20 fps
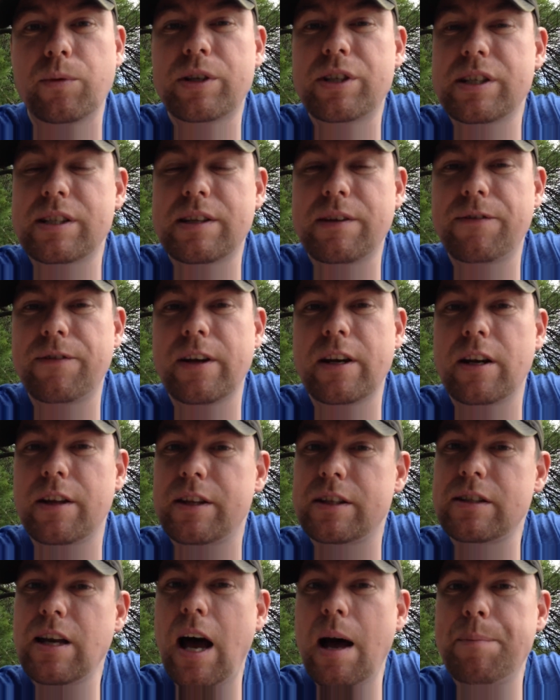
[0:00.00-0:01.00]
which is the fin
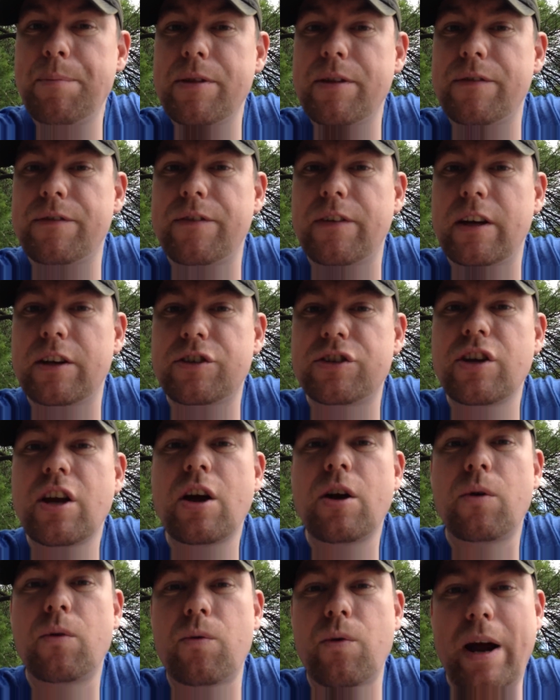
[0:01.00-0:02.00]
on the top of the fish
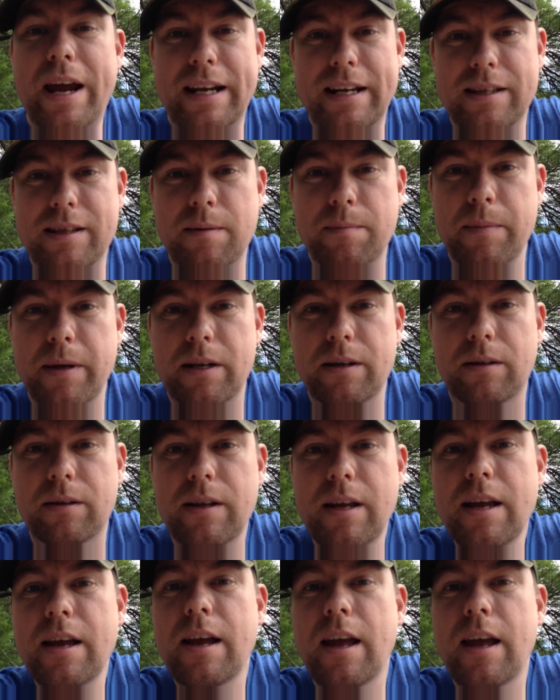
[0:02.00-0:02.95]
right in the middle.